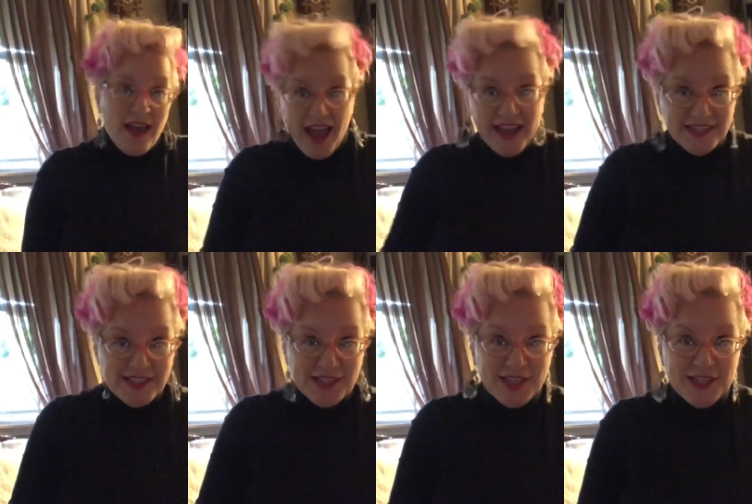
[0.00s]
I
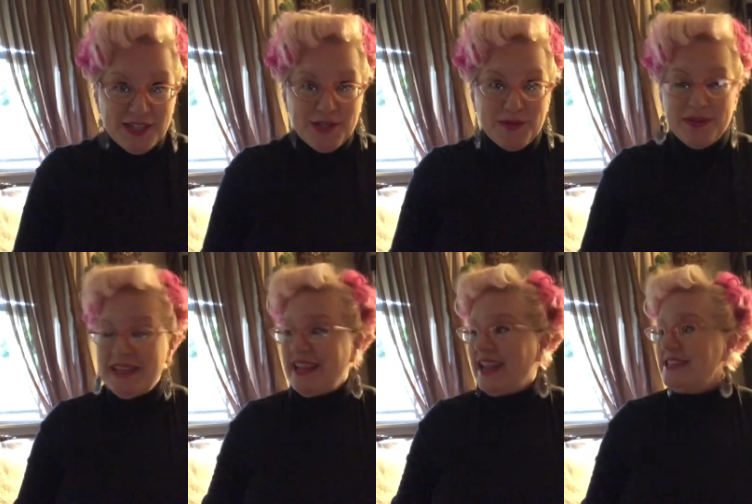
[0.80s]
just couldn't do
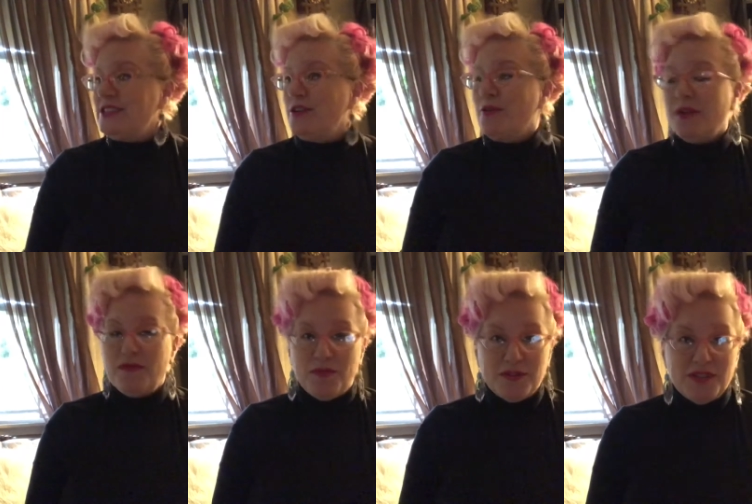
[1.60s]
it. And so
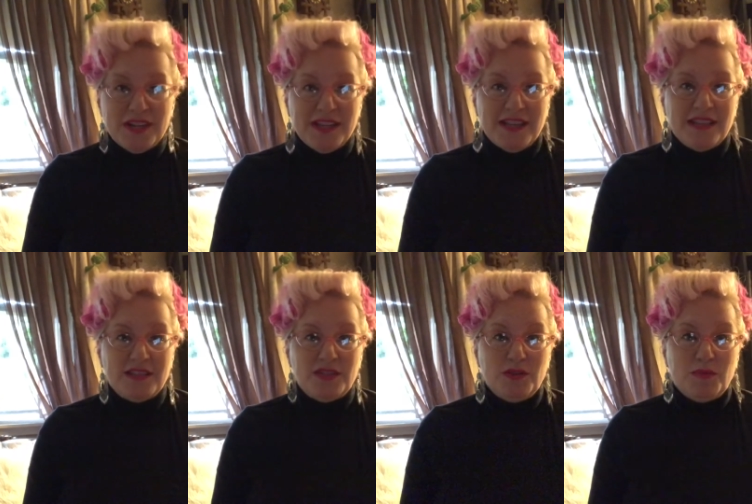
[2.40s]
unfortunately, the
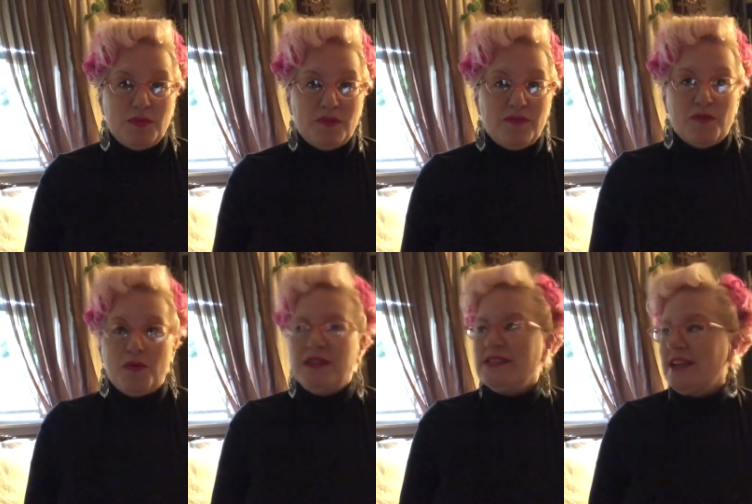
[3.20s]
two beautiful
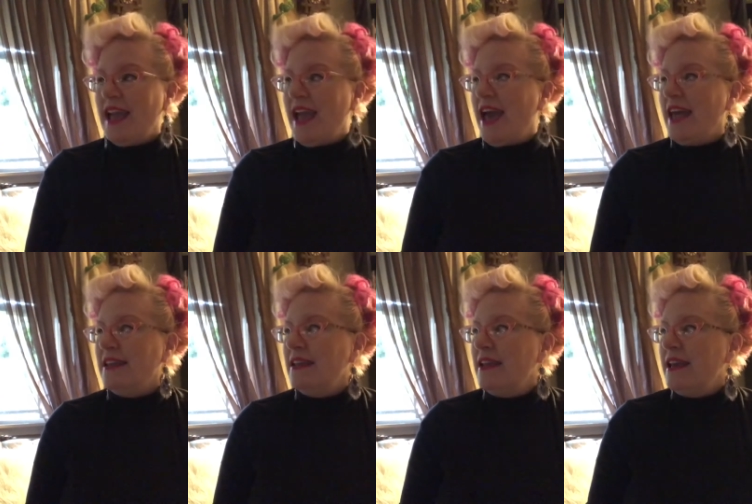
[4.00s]
ones that I had,
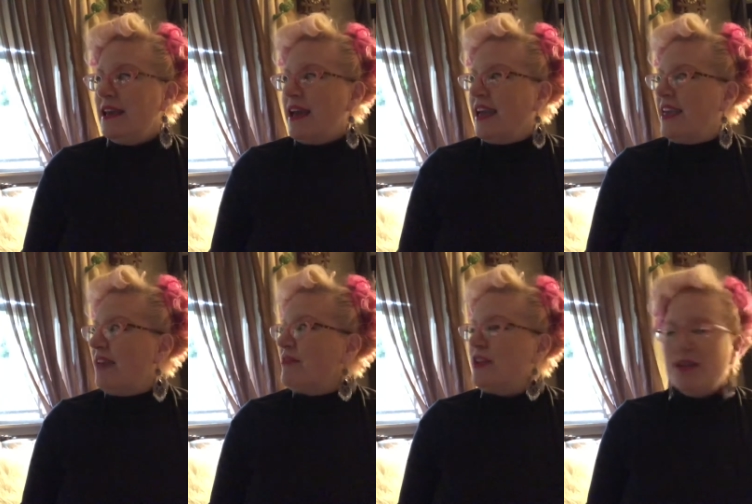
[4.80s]
I
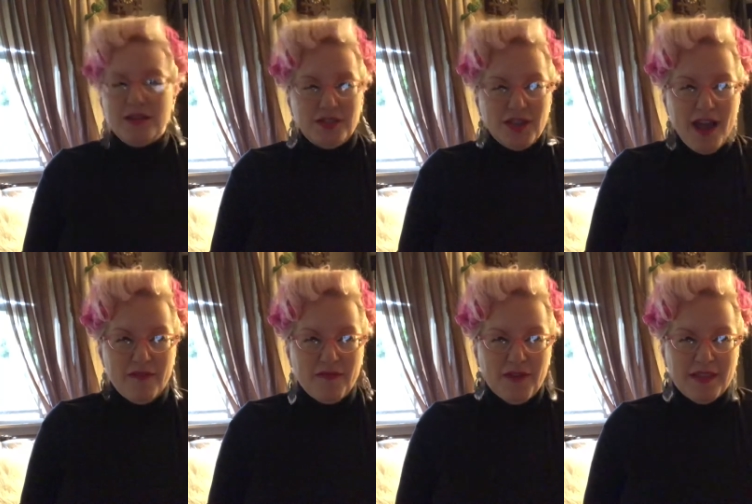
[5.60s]
gave it a good
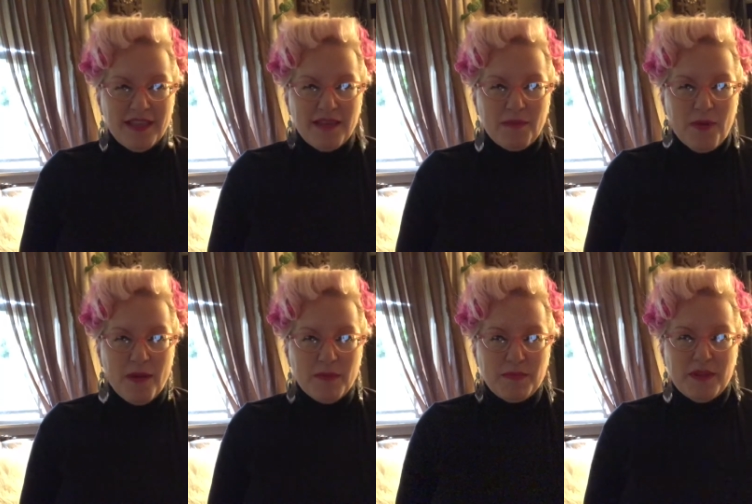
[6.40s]
shot for I think
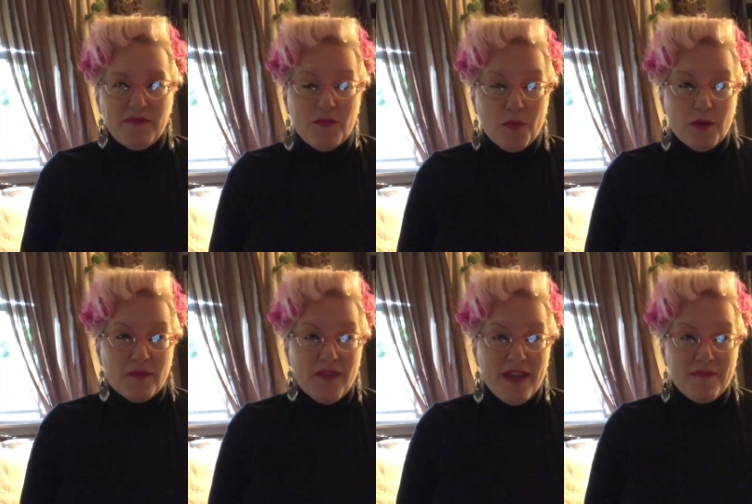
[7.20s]
probably four or
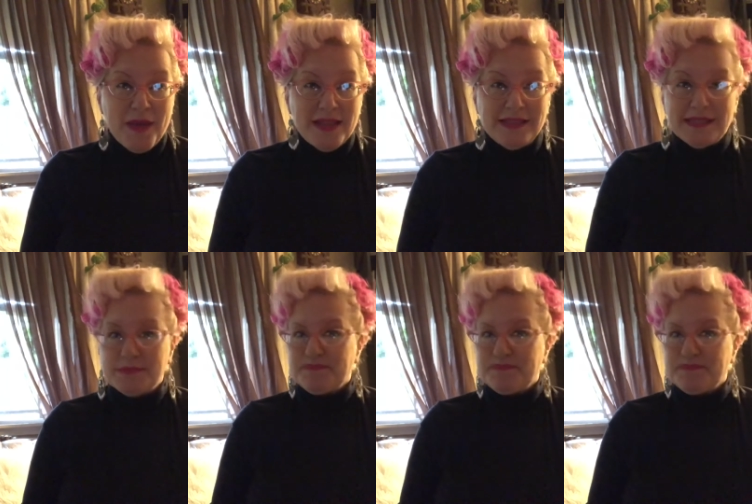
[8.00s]
five months